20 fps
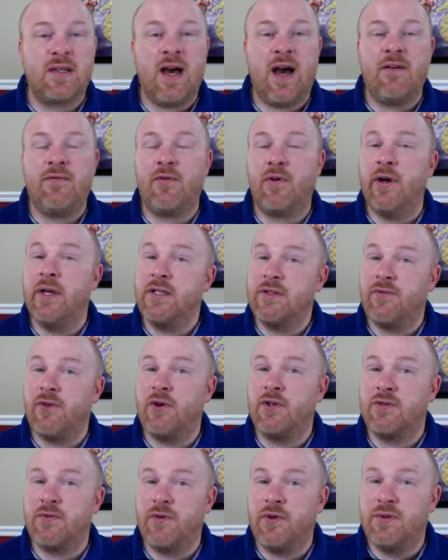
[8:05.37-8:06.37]
got for its
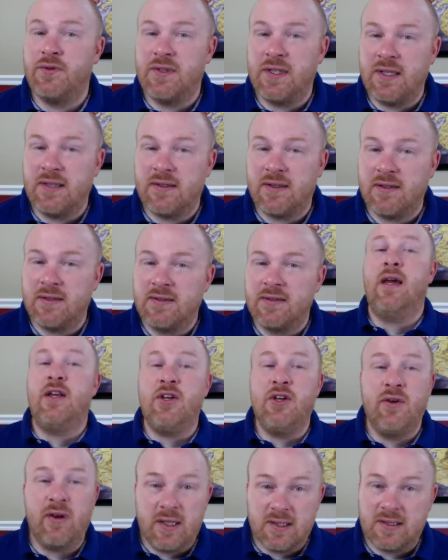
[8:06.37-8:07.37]
first few seasons, and
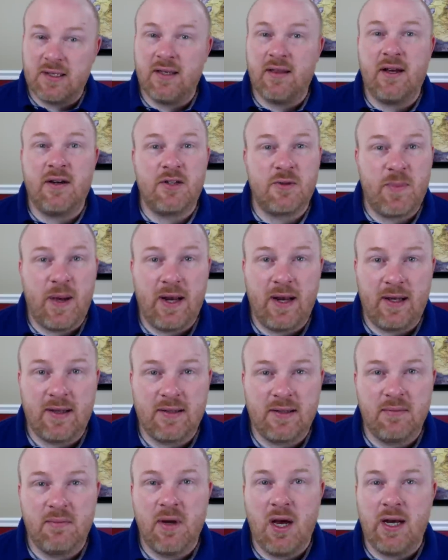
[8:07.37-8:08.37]
you can see they're spending
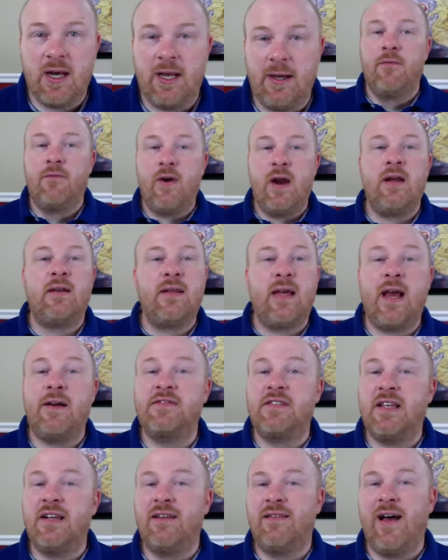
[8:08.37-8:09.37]
some money. Frankly, I've
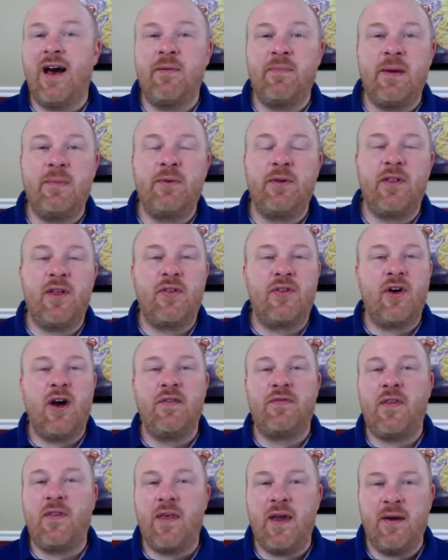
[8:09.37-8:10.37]
seen a lot of people that
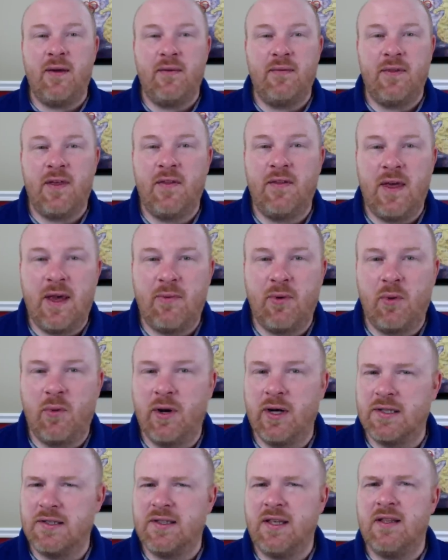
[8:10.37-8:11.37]
thought that they would
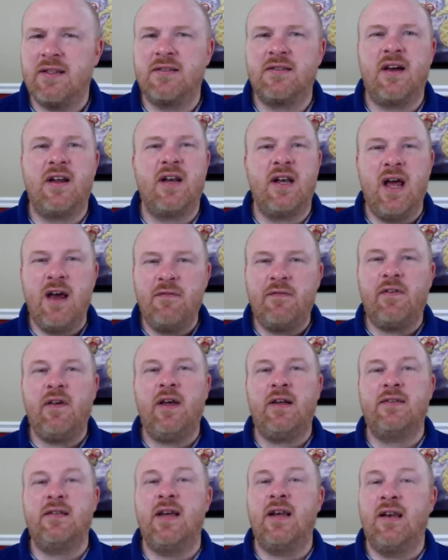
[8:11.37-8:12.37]
want to see this on
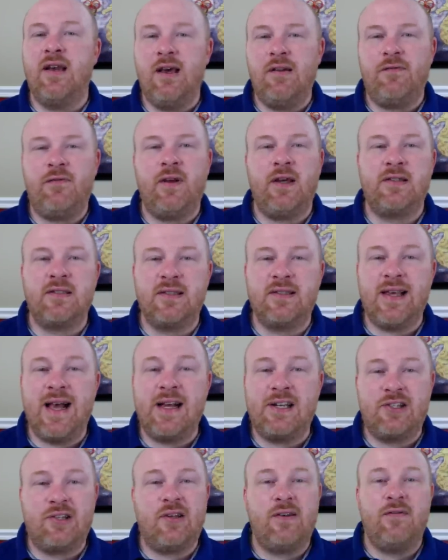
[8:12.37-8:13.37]
Netflix, and Netflix is
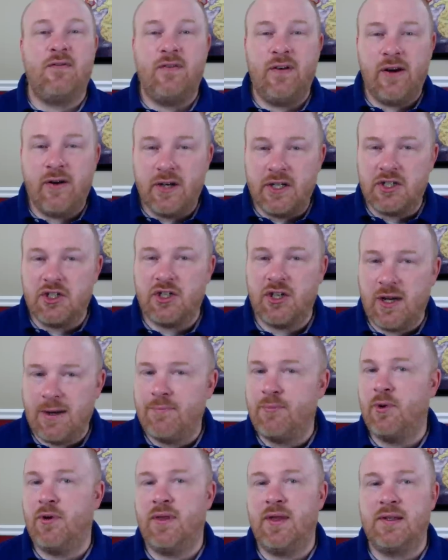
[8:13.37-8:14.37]
actually very
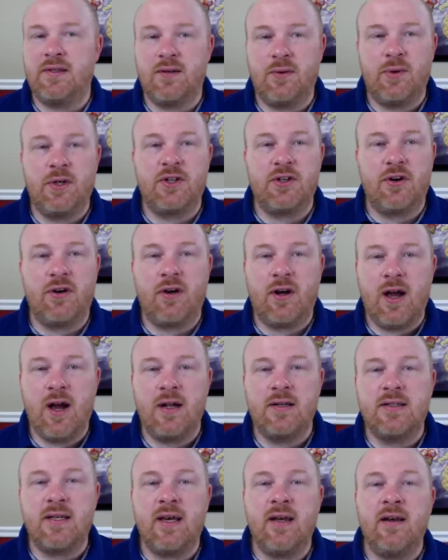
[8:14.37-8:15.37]
cheap with its original
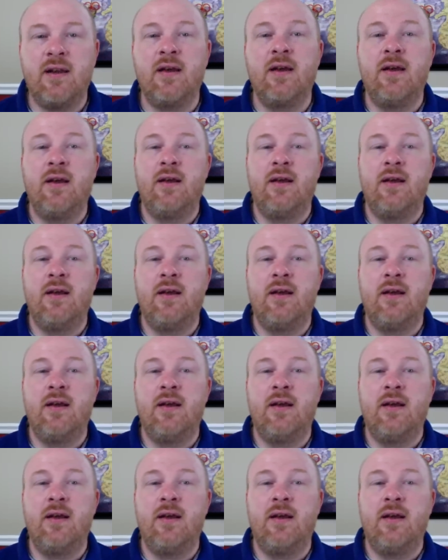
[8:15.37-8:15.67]
content.